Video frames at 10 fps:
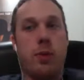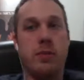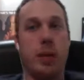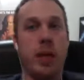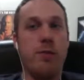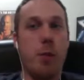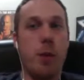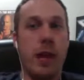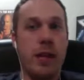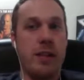believable
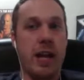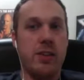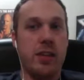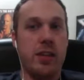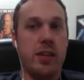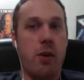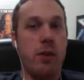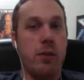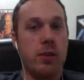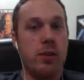that he's actually
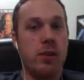hurting them and shit.